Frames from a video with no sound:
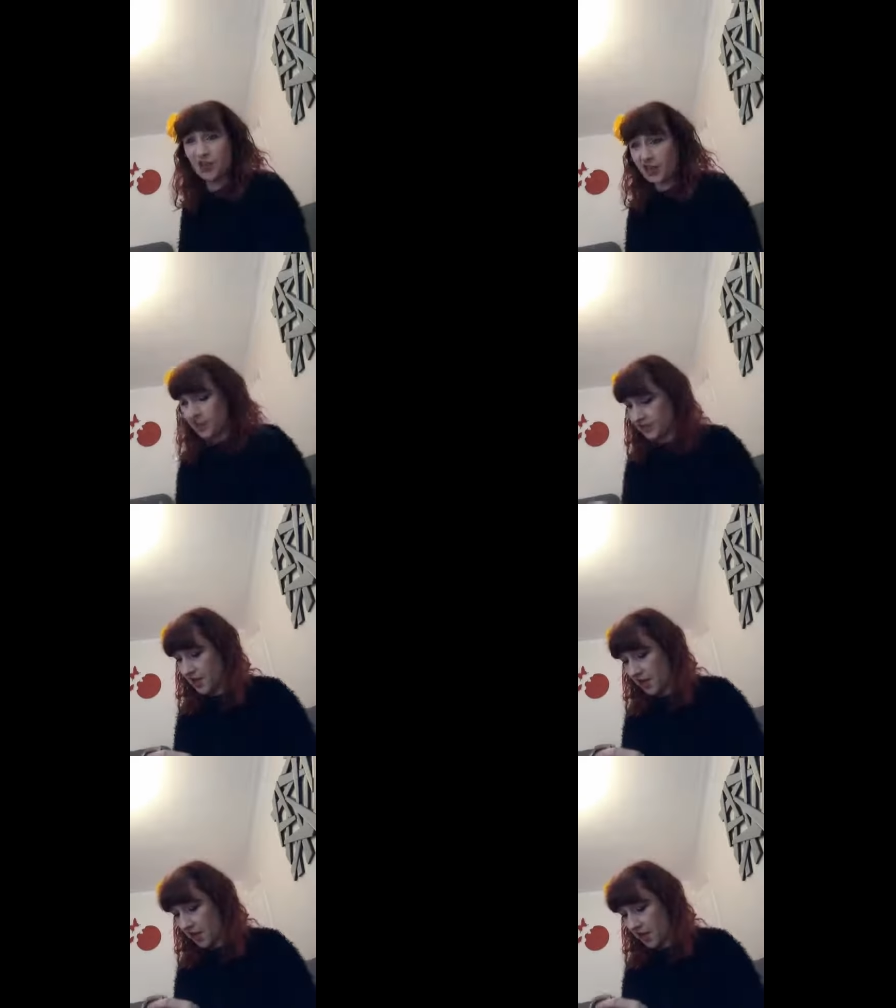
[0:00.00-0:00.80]
drinking
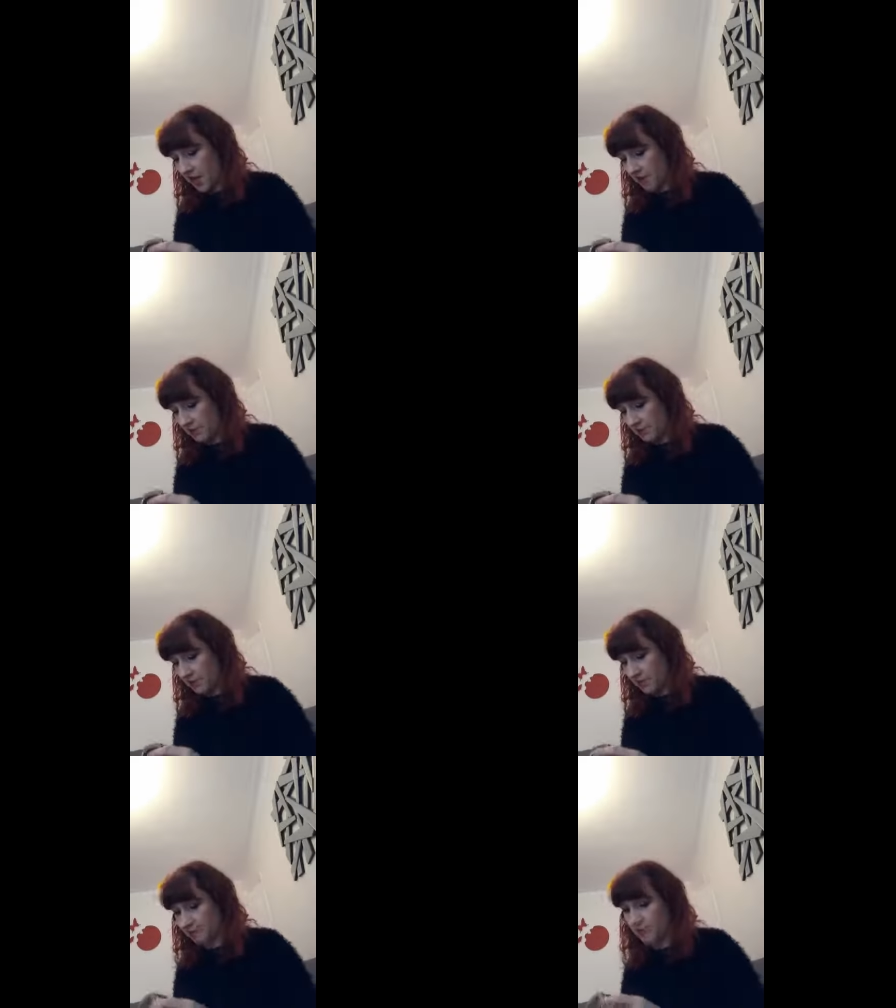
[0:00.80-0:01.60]

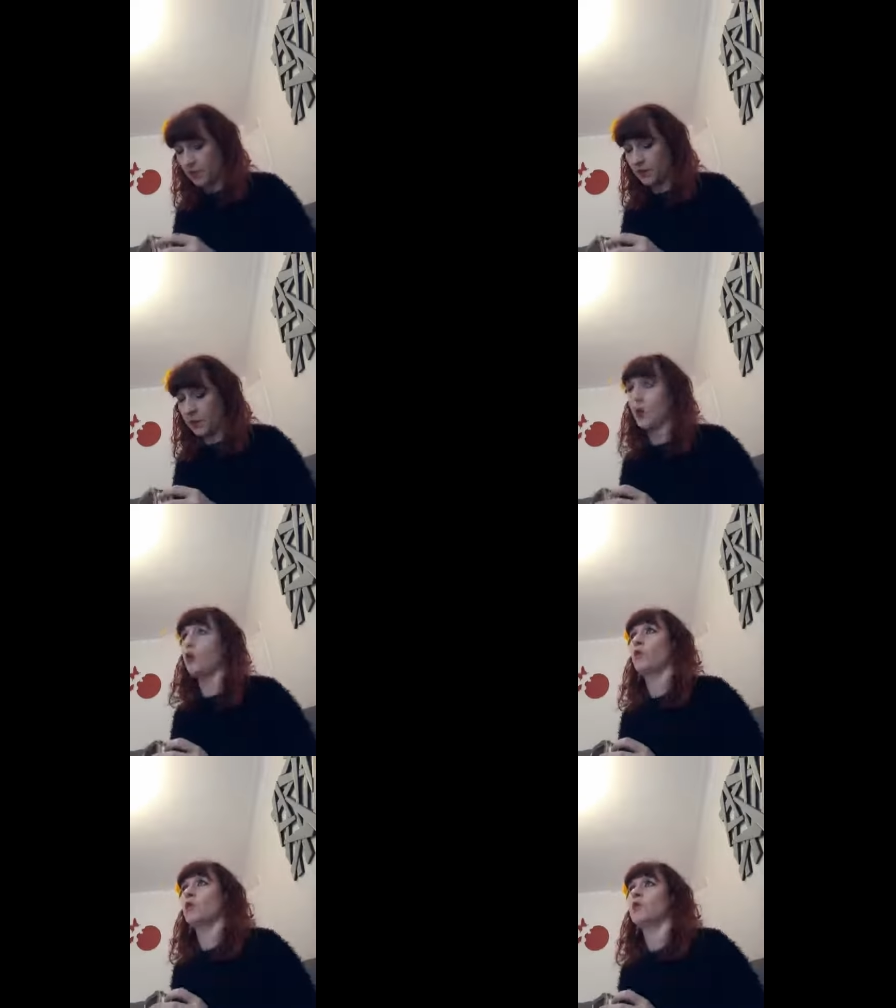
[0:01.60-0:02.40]
um, round
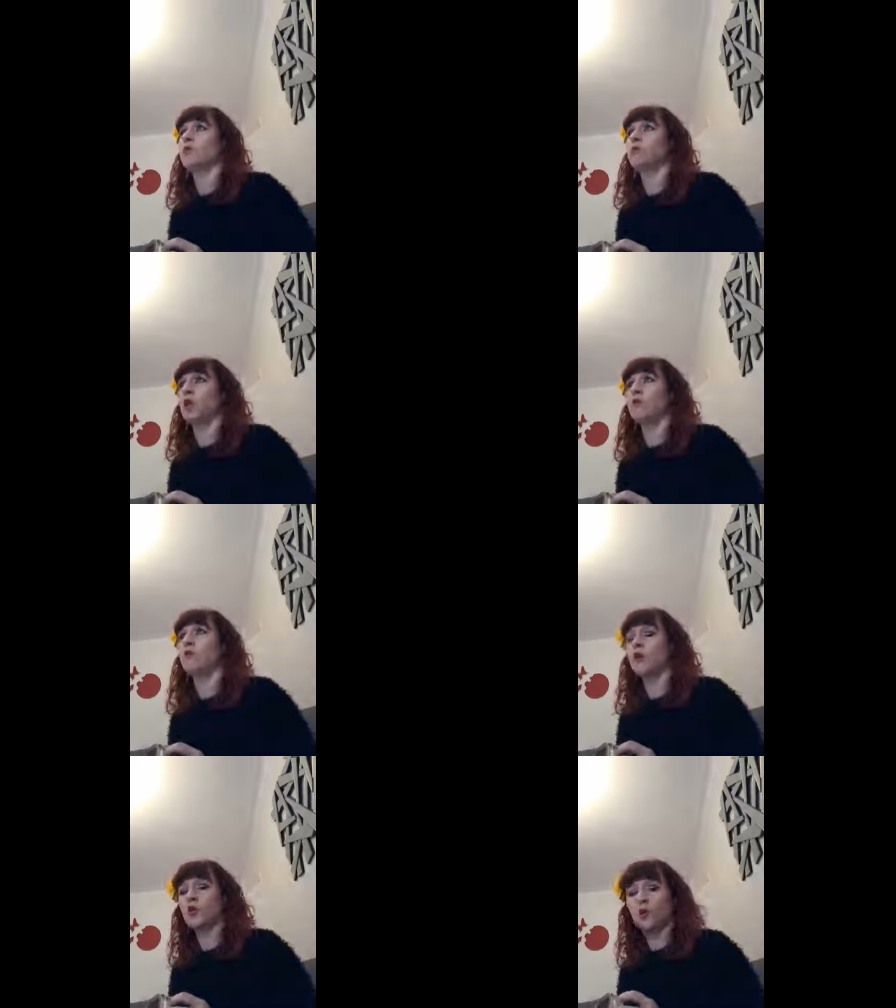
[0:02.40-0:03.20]
about, well,
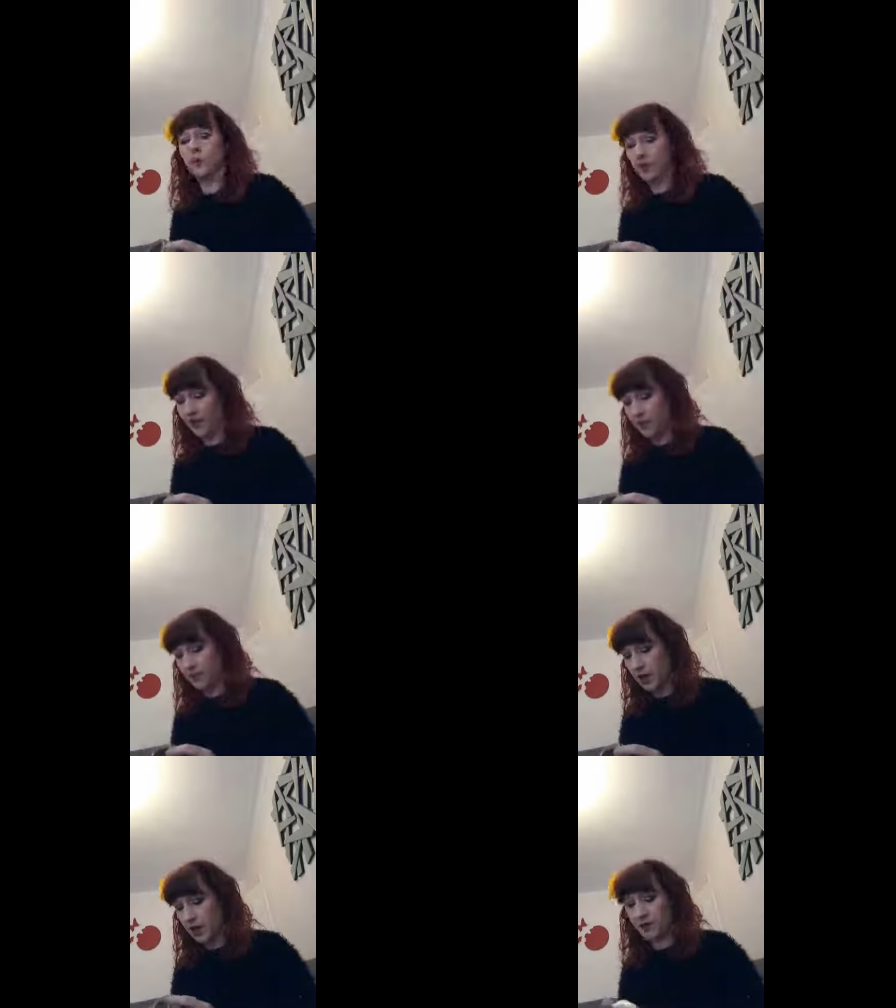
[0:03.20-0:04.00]
October,
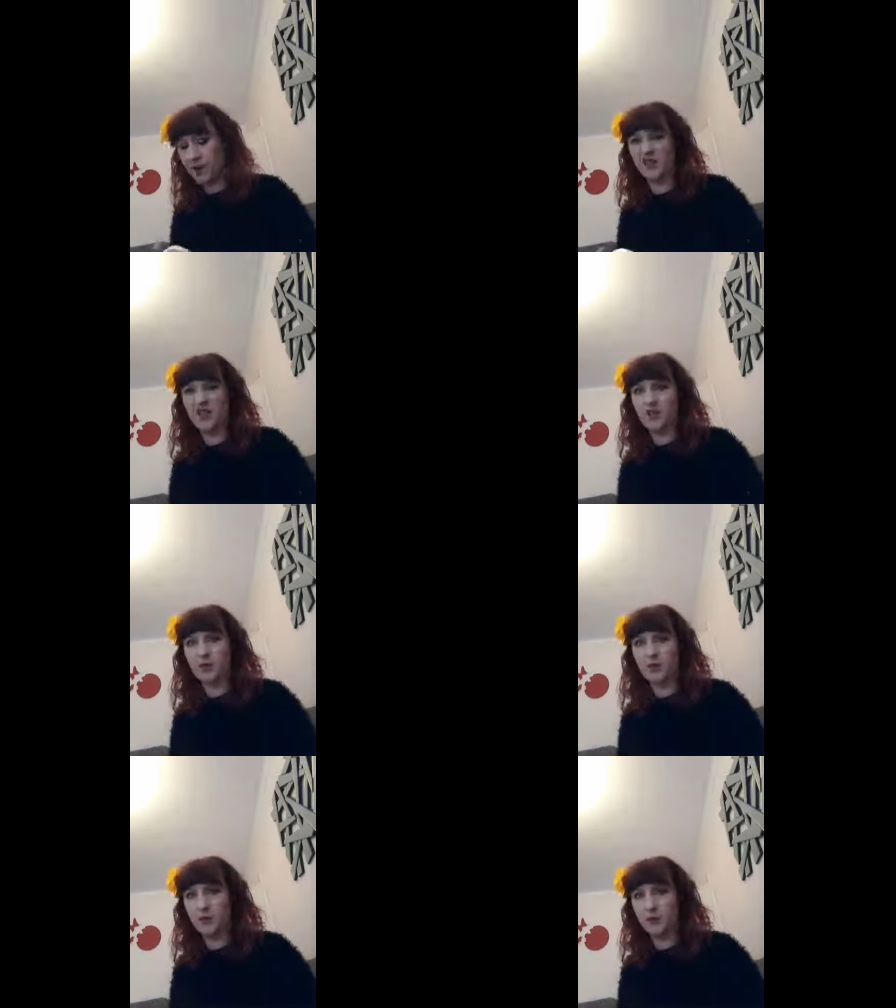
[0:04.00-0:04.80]
November, and I got
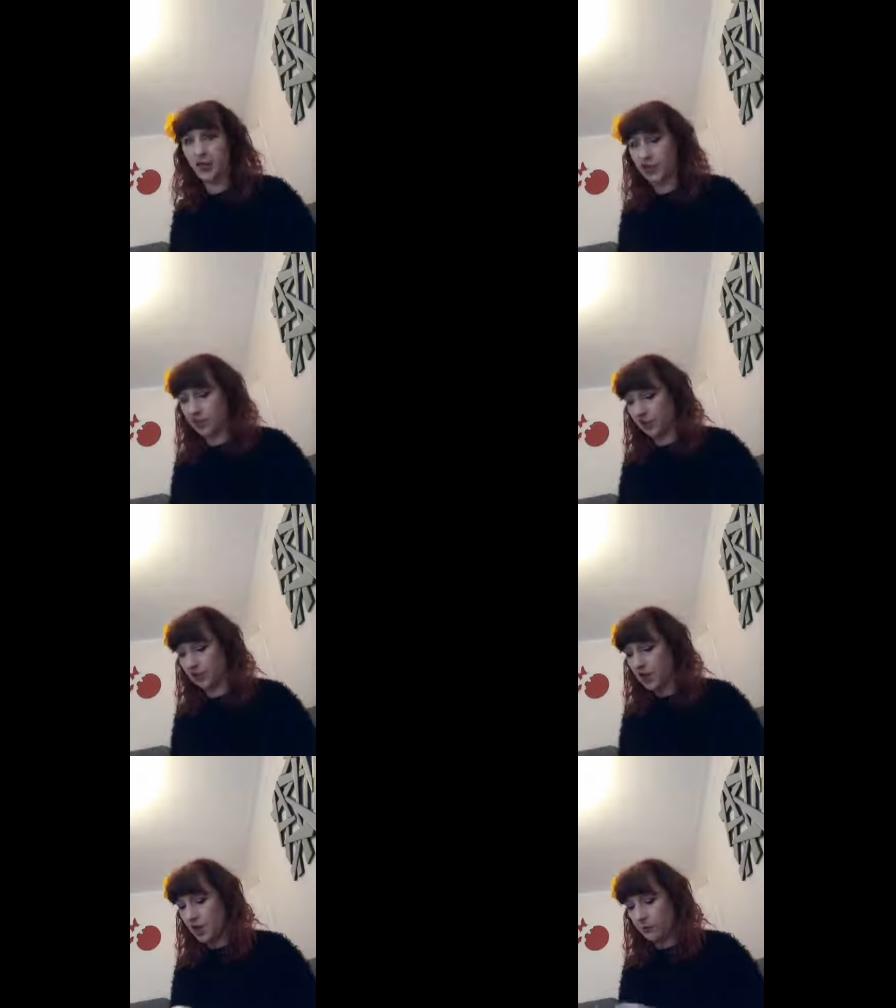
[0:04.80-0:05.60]
diagnosed with depression,